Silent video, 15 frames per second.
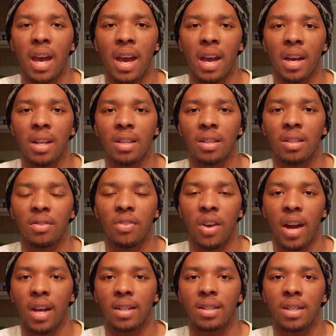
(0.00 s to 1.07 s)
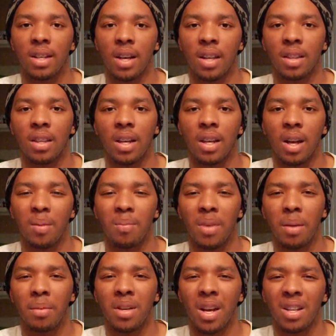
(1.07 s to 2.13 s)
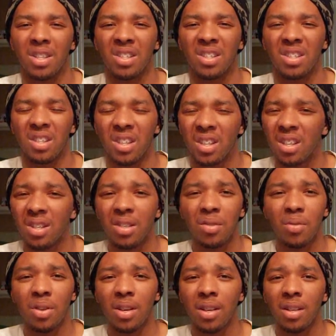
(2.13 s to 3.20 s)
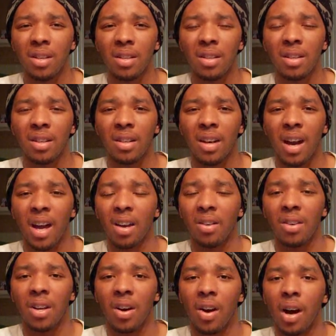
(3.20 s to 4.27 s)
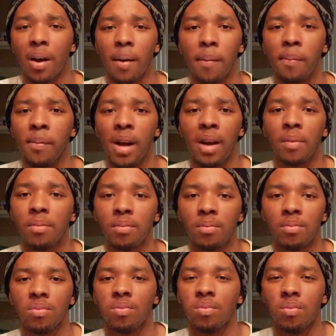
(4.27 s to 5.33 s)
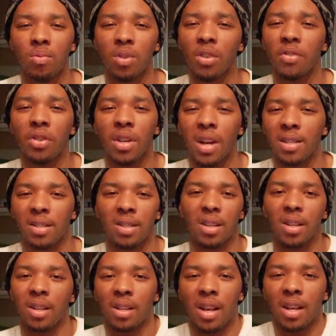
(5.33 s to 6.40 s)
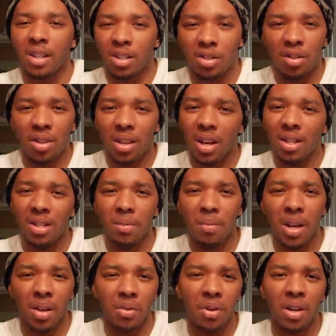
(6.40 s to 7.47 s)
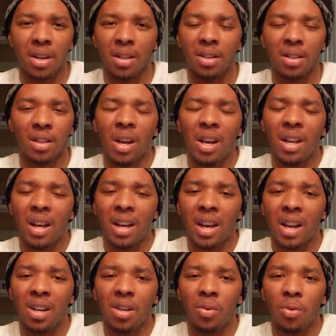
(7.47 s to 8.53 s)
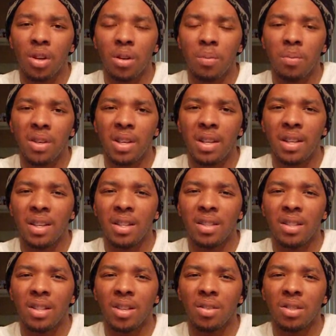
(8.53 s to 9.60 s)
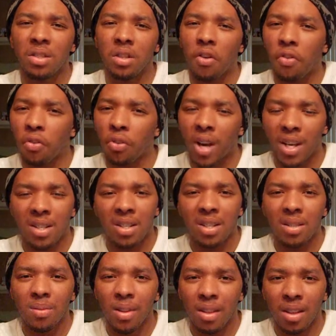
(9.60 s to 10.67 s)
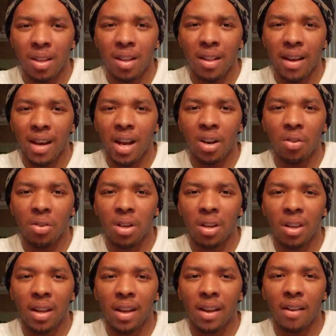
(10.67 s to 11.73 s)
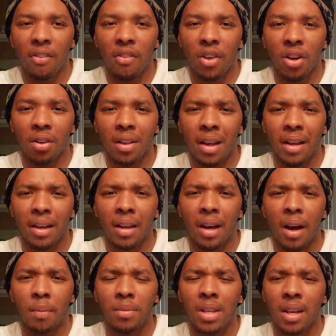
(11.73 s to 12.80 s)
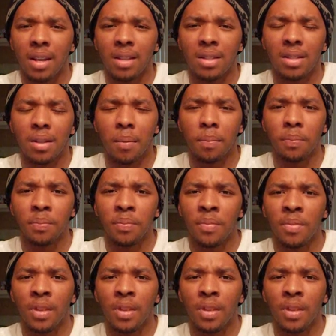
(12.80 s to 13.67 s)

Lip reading: that fact, I think maybe I should do one. I don't know. What do you guys think? Like, do you think I should make one? And I kind of don't want to be, you know, self-righteous with it. Like, I don't want to, like, feel like I'm taking some